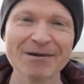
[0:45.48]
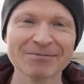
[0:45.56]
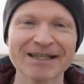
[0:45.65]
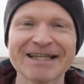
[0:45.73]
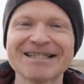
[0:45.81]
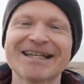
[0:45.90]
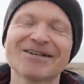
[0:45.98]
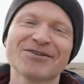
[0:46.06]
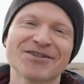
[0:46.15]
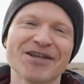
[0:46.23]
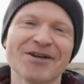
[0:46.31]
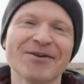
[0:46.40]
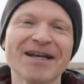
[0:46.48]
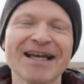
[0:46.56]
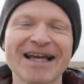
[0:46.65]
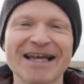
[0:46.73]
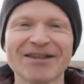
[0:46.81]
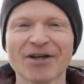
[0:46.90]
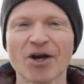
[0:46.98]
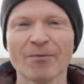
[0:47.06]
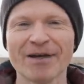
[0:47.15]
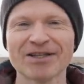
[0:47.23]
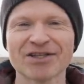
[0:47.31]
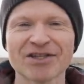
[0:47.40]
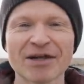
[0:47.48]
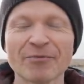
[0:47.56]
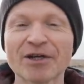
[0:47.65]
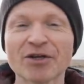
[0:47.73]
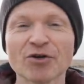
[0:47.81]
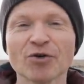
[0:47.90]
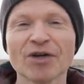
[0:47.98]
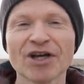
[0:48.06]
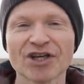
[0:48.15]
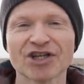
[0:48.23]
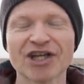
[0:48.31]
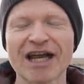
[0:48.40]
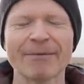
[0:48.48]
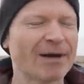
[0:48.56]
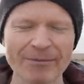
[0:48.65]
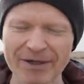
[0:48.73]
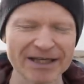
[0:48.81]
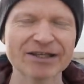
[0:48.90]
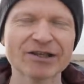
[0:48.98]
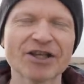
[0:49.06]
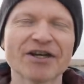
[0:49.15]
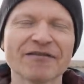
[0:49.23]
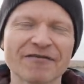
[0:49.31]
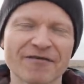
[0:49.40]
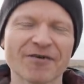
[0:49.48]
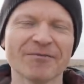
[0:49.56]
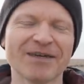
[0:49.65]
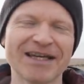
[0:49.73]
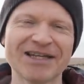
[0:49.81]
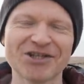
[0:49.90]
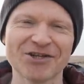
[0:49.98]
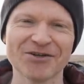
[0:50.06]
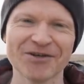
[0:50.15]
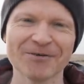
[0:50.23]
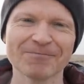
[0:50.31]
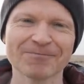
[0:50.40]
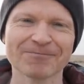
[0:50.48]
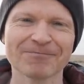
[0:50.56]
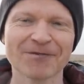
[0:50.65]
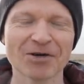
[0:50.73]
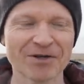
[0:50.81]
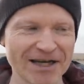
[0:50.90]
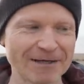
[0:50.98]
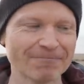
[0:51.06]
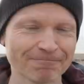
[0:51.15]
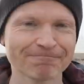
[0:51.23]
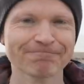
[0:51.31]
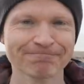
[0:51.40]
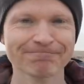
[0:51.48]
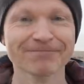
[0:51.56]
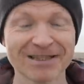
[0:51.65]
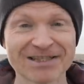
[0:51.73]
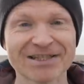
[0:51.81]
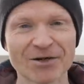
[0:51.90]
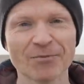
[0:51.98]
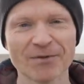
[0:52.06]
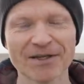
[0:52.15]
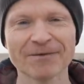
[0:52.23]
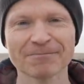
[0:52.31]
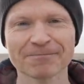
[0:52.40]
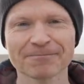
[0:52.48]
please let us know in the comments so that we can all shame, I mean, learn from each other. Okay, let's get on with it.